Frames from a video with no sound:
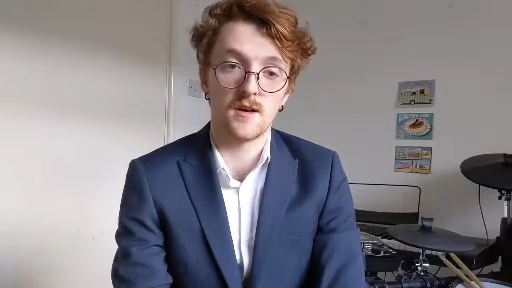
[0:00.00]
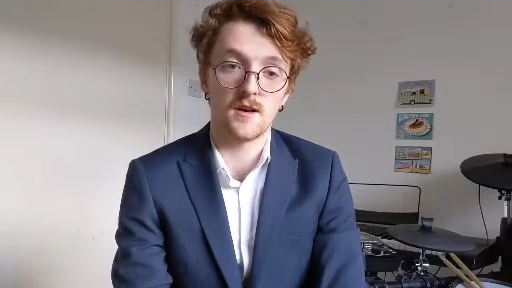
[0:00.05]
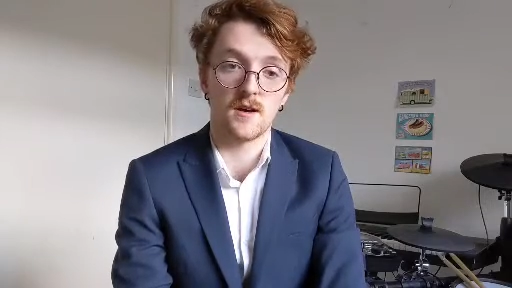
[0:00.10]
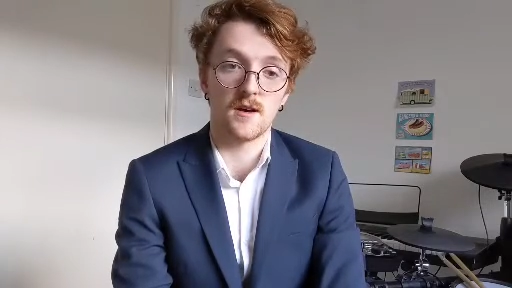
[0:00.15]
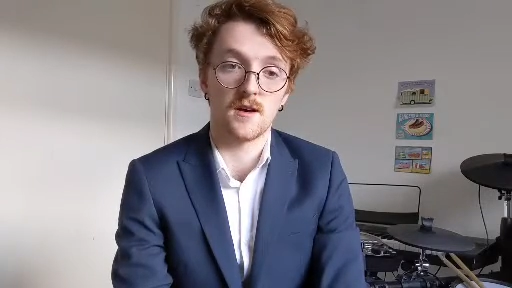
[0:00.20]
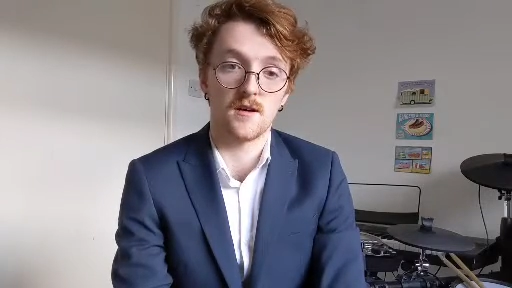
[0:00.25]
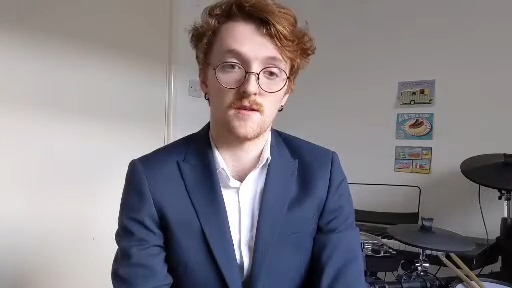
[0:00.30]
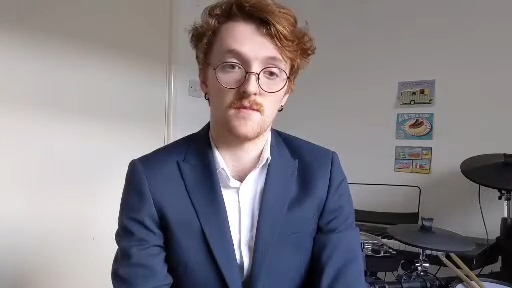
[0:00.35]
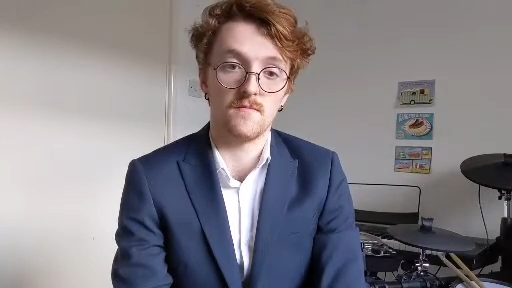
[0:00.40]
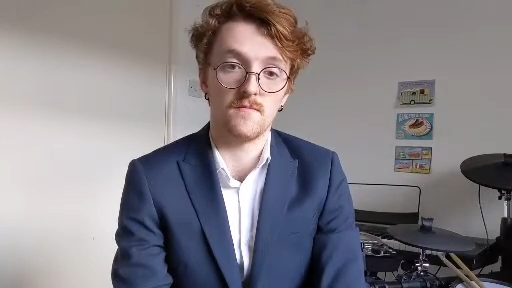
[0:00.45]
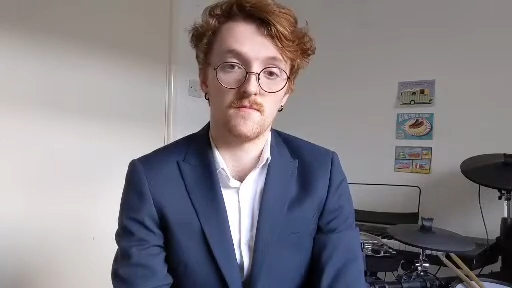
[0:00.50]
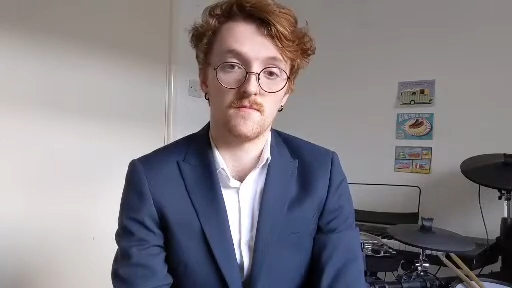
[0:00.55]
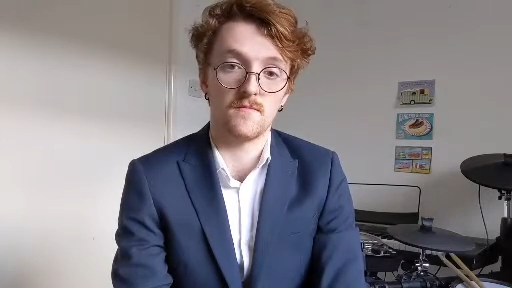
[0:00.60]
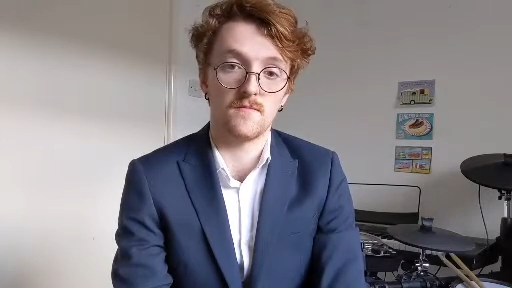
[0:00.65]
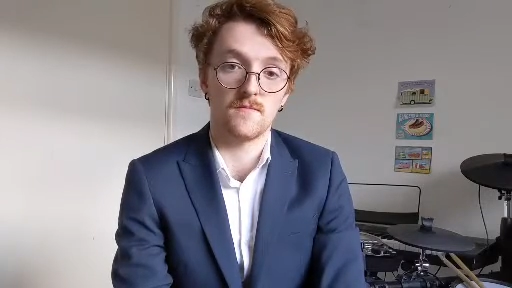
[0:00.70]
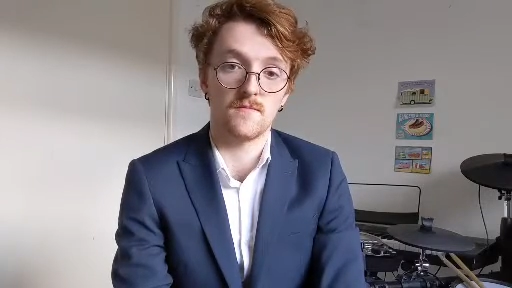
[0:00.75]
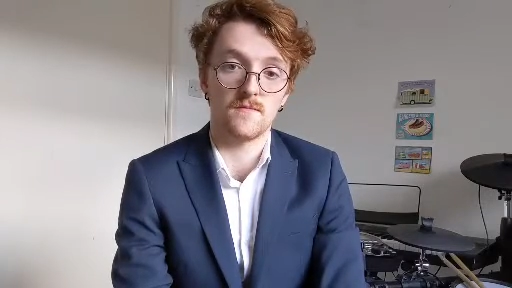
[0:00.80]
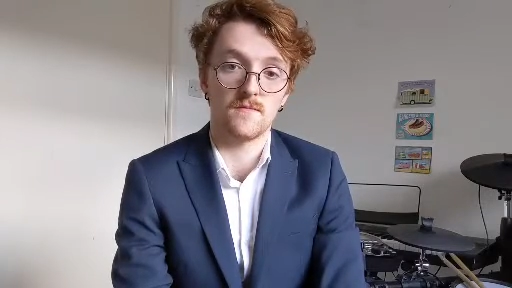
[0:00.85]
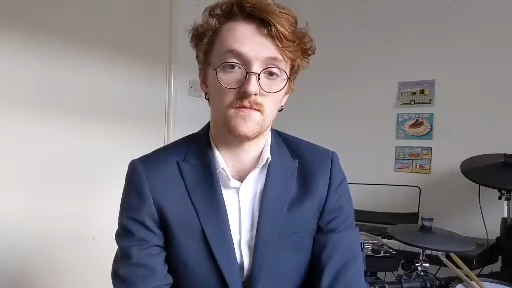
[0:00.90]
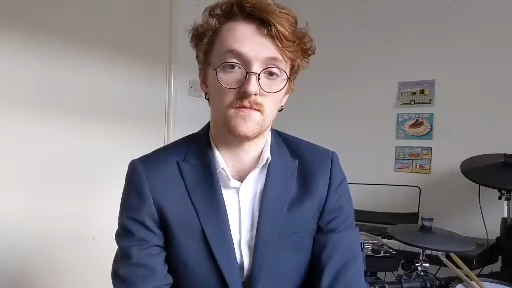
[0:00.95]

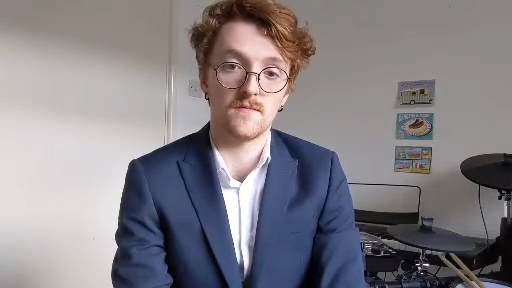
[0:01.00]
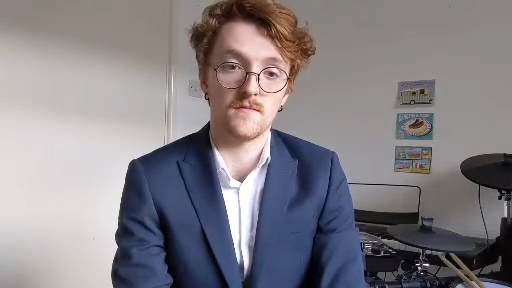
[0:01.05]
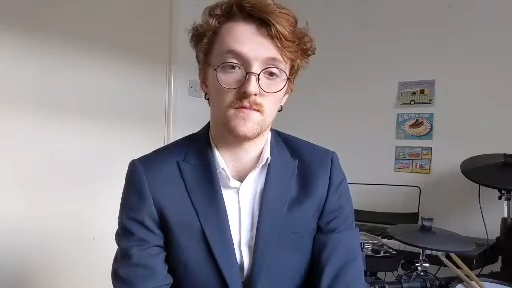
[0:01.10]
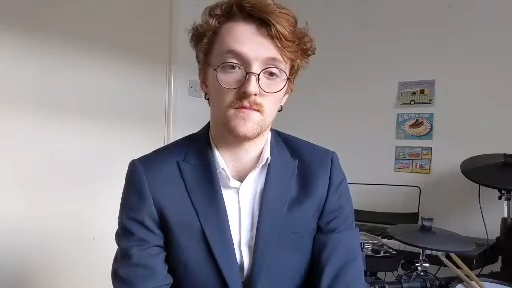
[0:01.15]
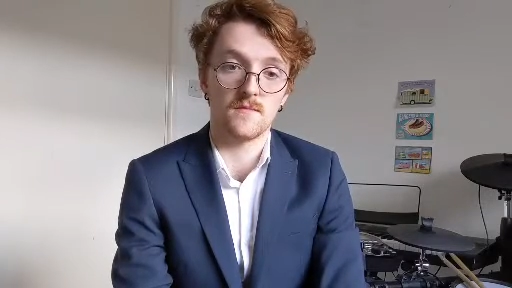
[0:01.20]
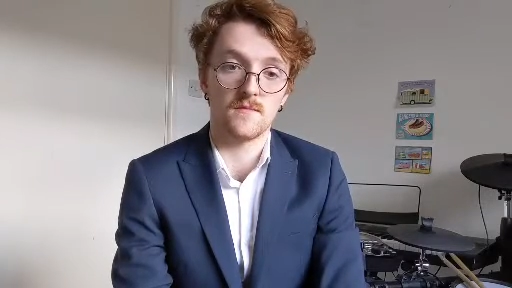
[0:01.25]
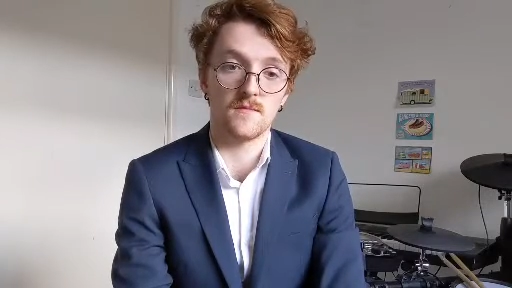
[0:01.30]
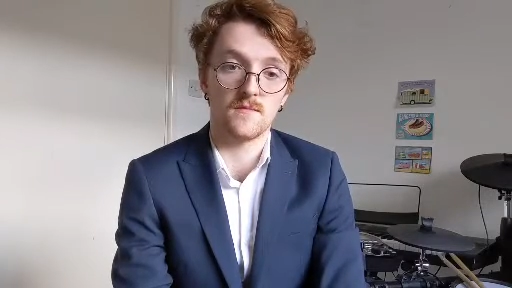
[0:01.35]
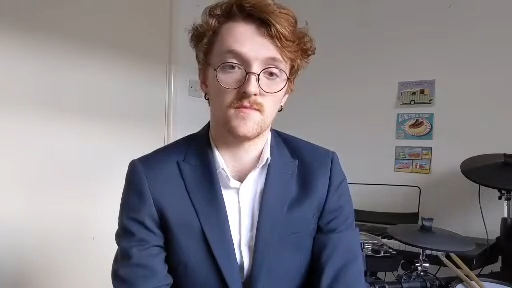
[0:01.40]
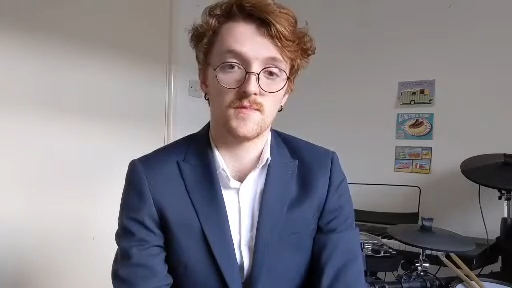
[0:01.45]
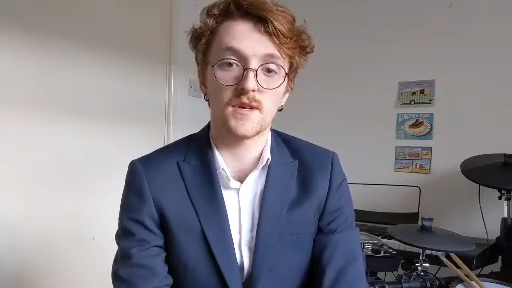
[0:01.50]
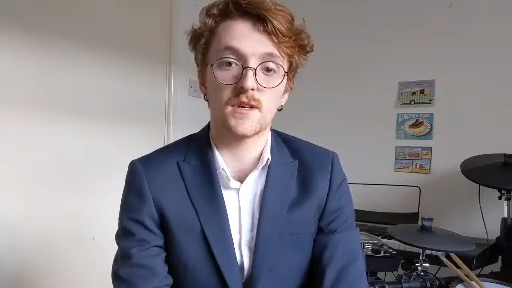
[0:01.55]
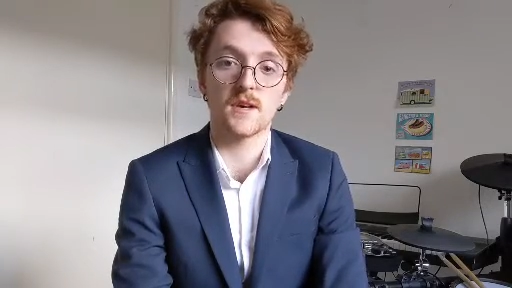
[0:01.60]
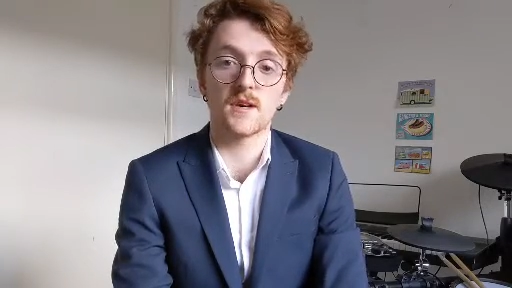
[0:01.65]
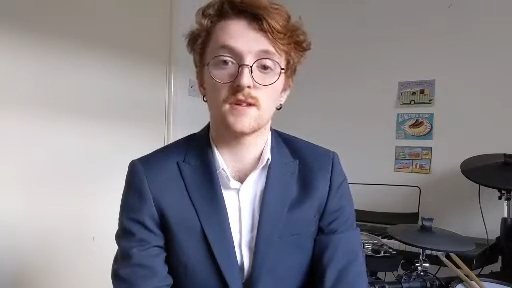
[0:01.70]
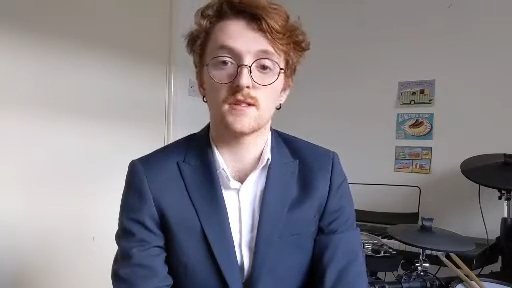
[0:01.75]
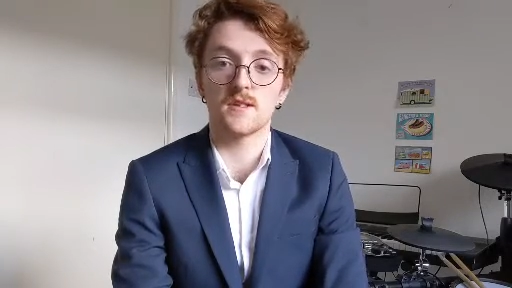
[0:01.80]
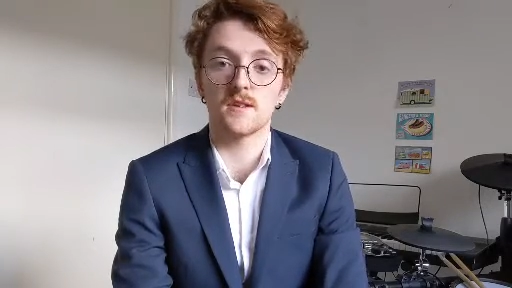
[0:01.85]
Because